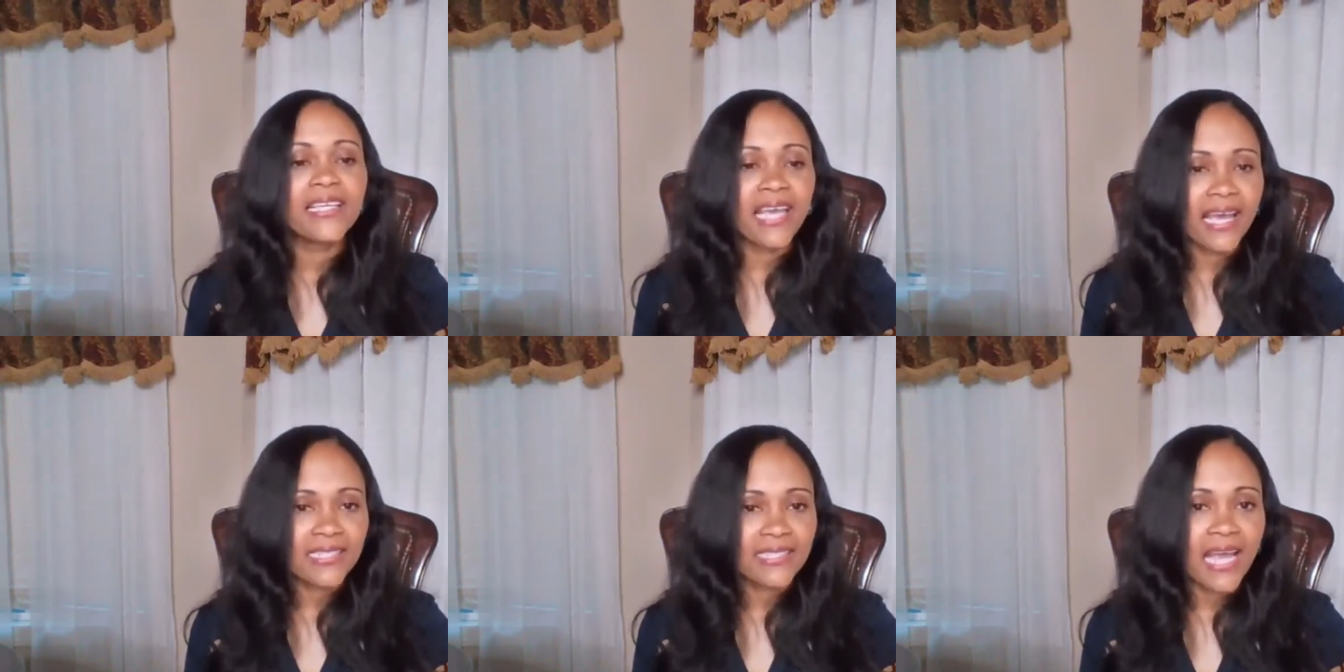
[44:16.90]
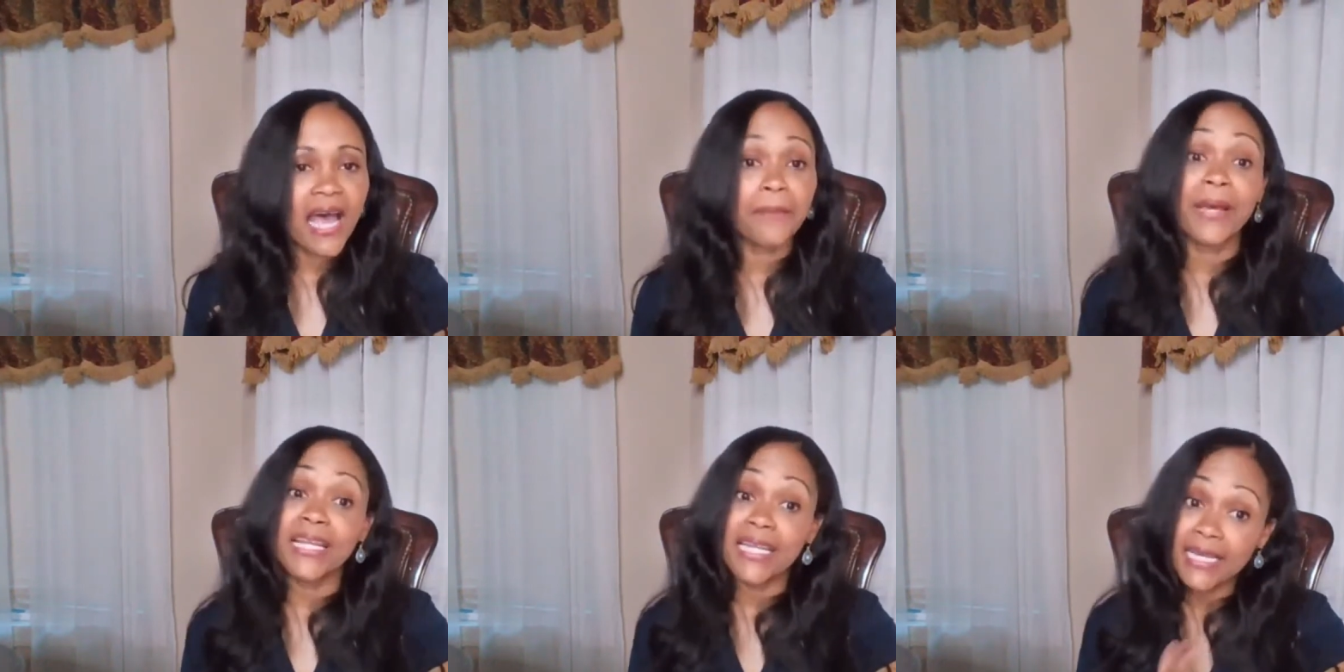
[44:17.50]
get um,
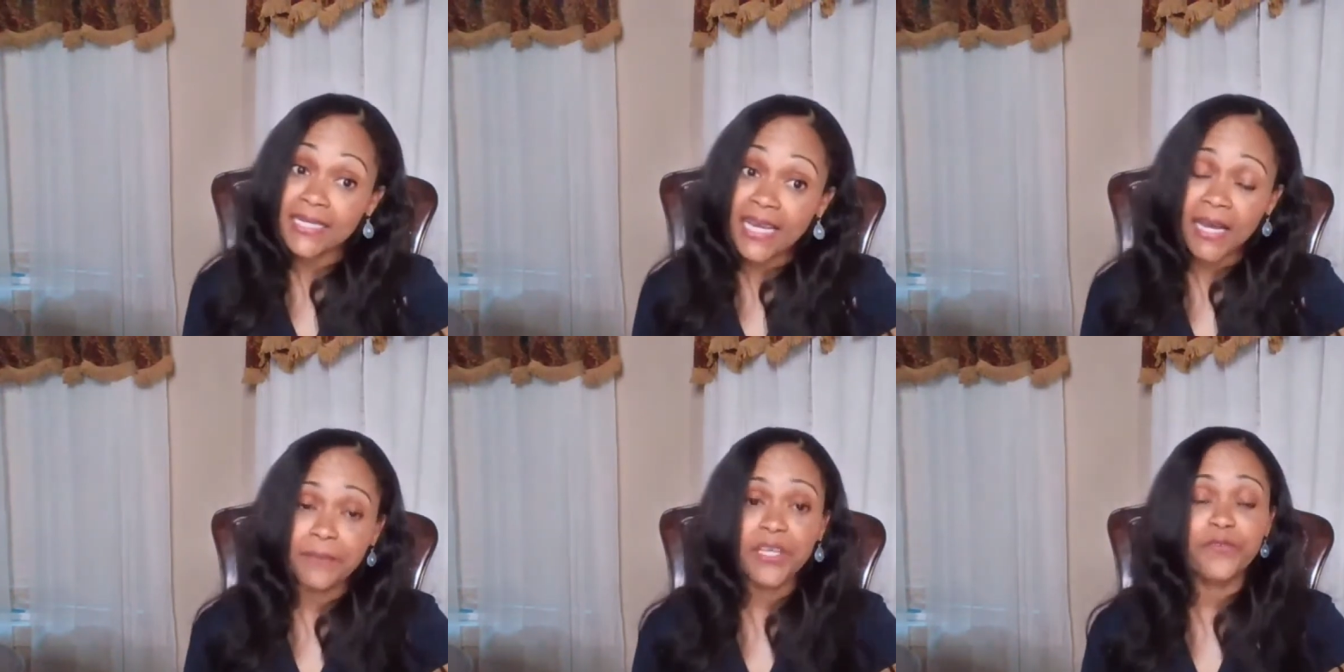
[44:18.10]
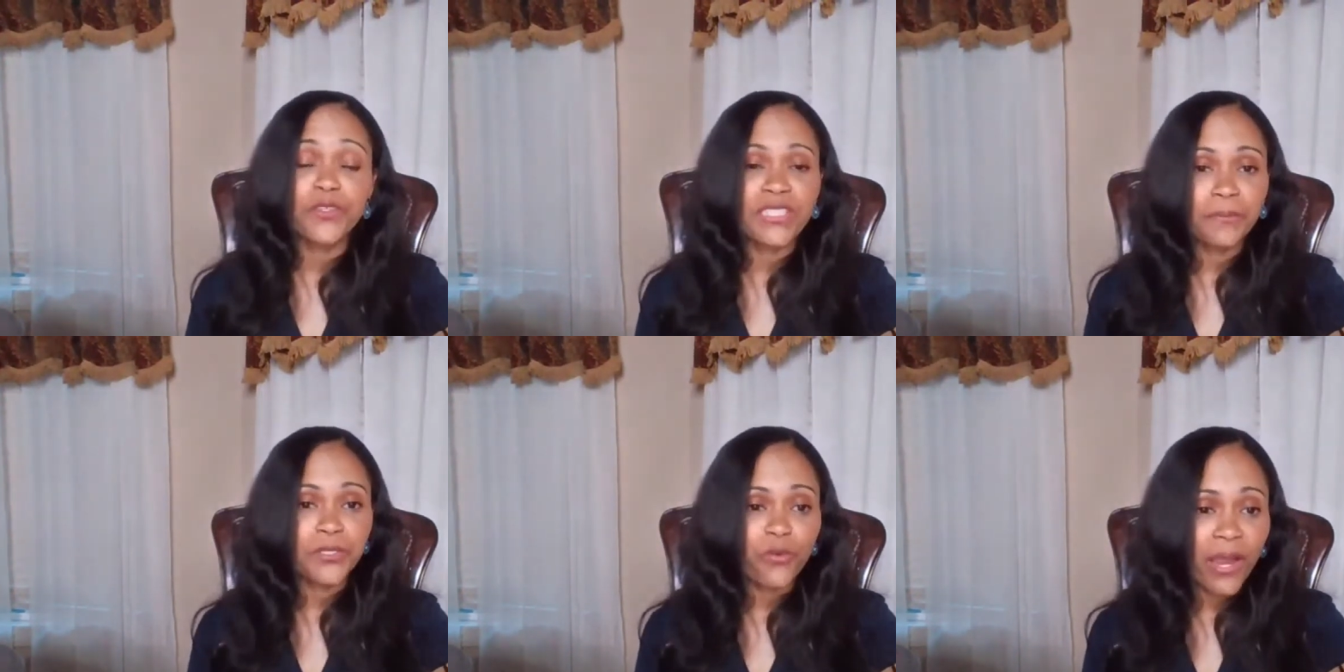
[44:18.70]
an income. If you
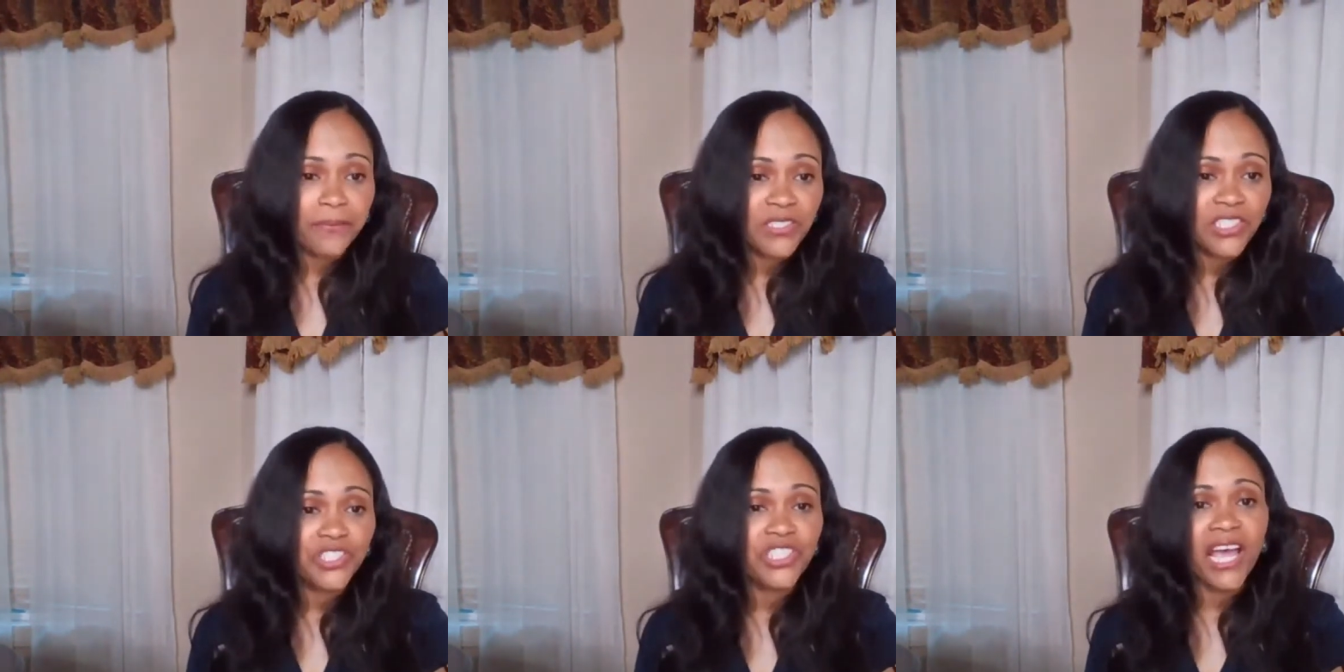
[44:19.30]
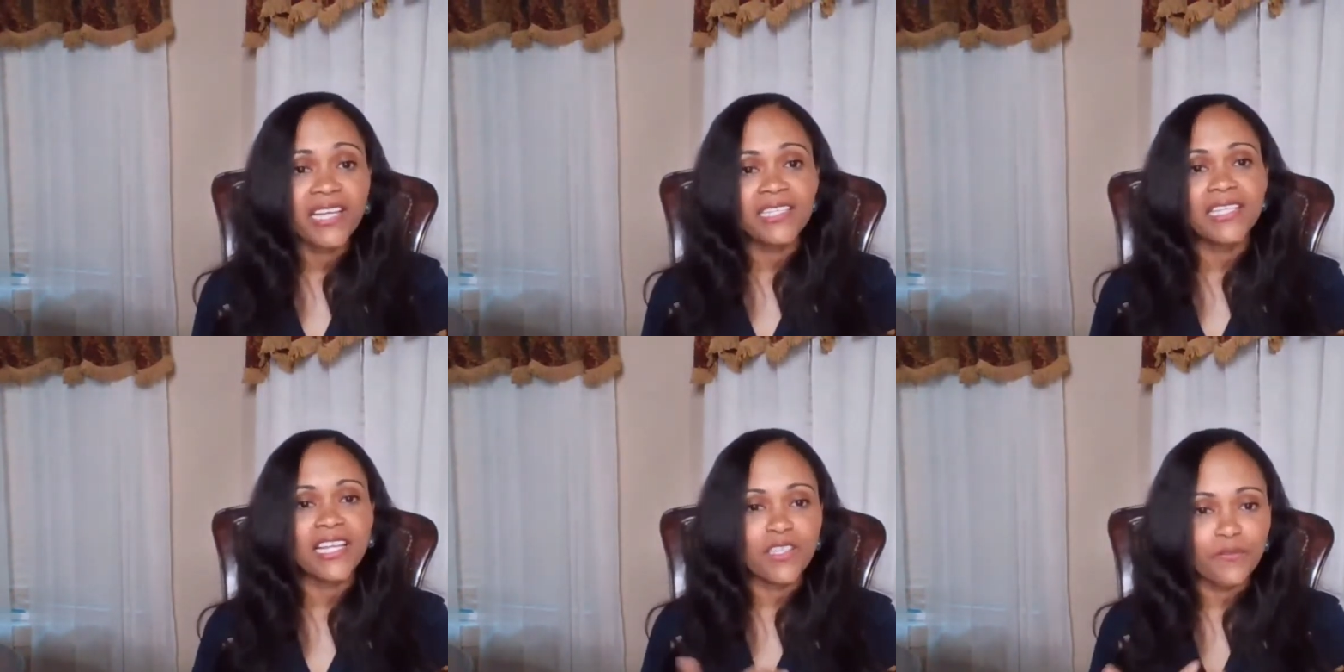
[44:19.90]
subscribe to the channel
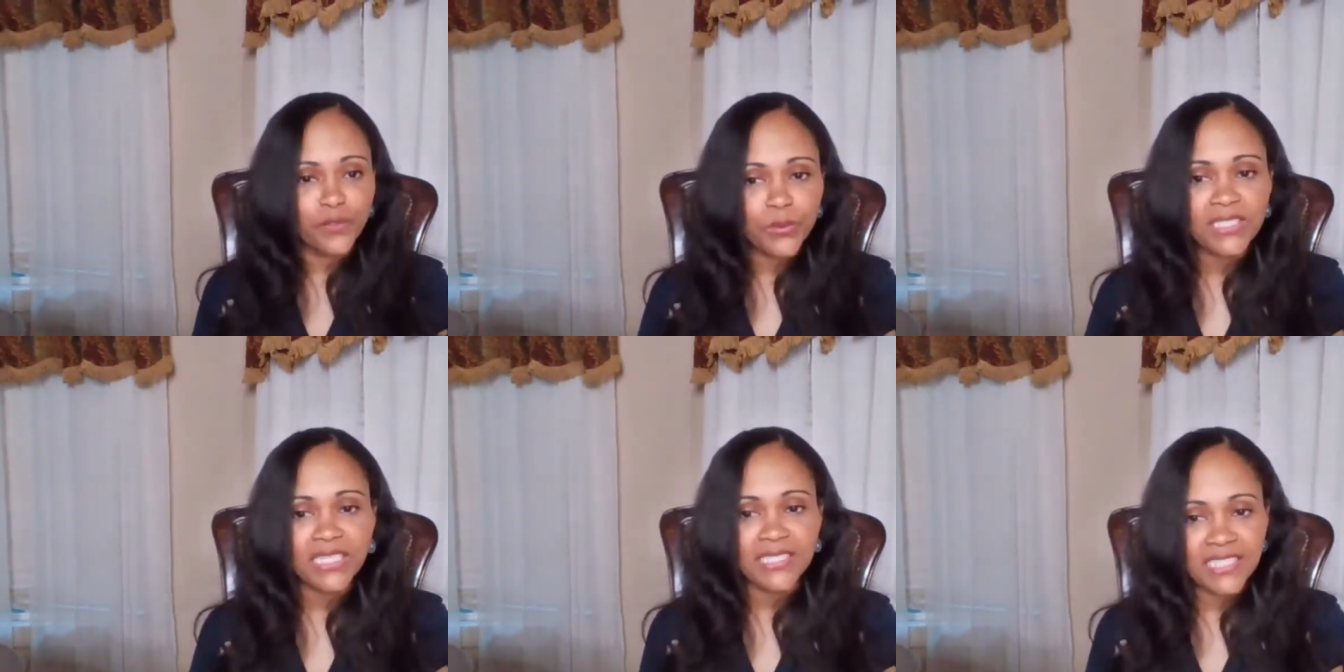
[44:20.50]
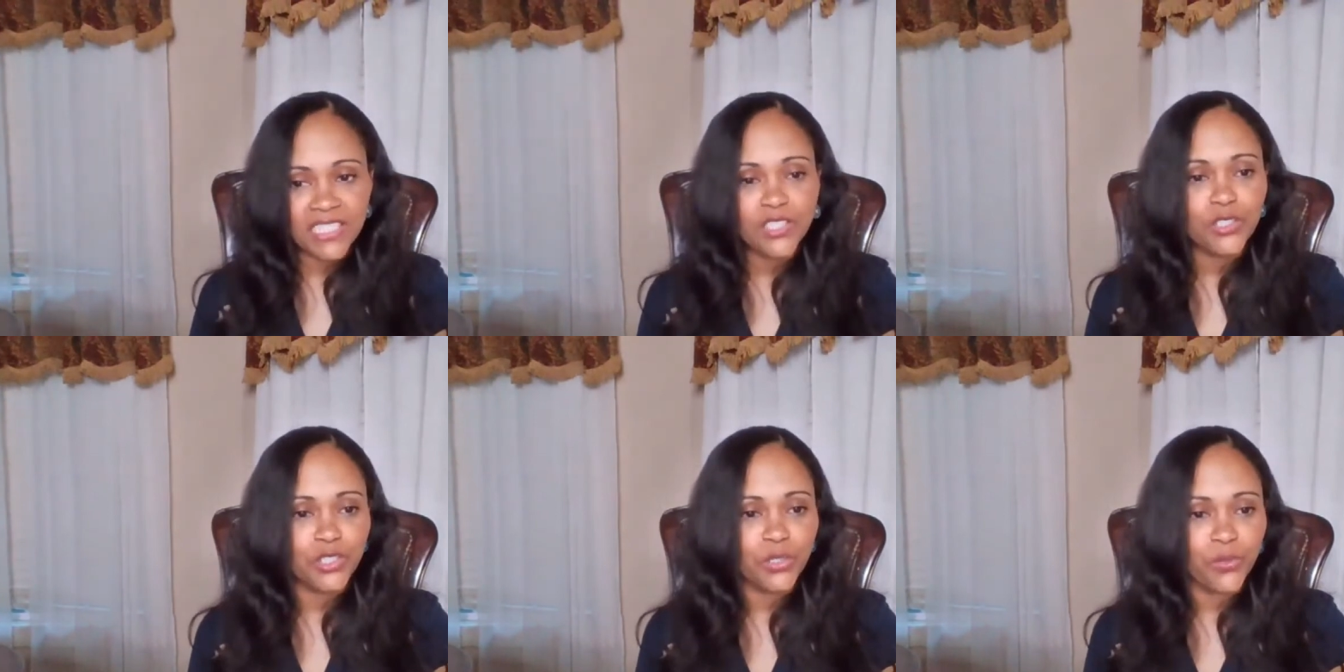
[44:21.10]
and the views
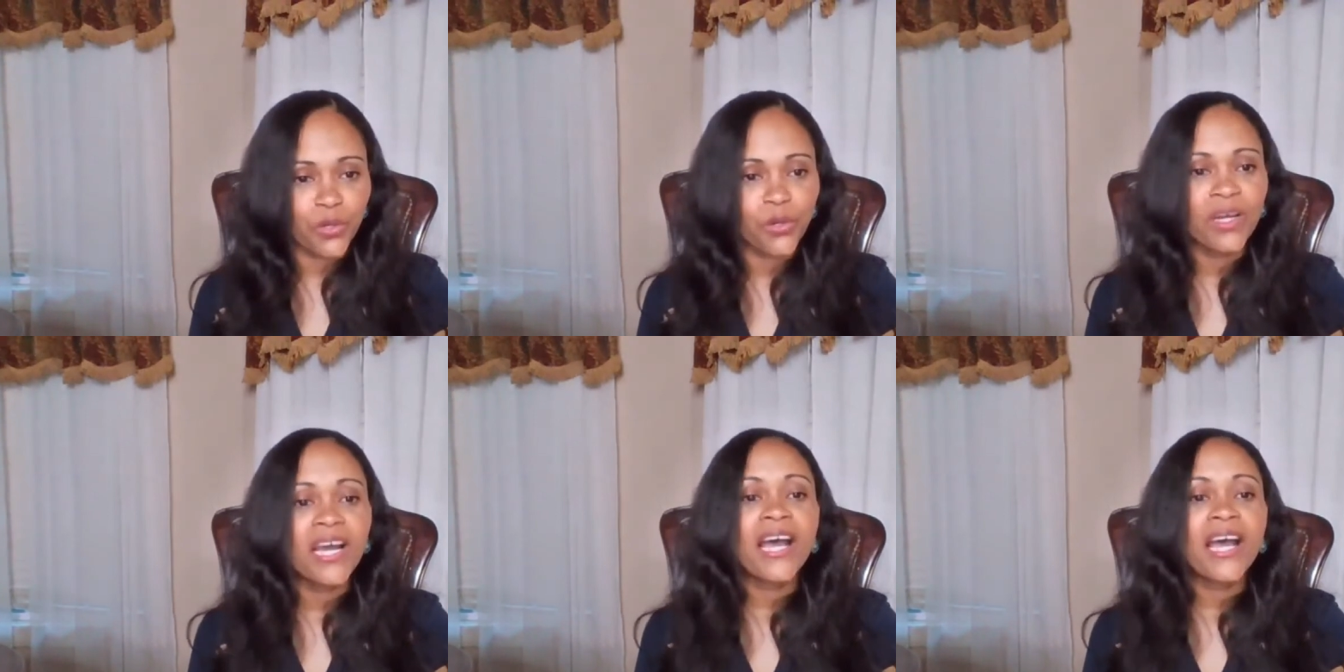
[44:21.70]
continue to grow,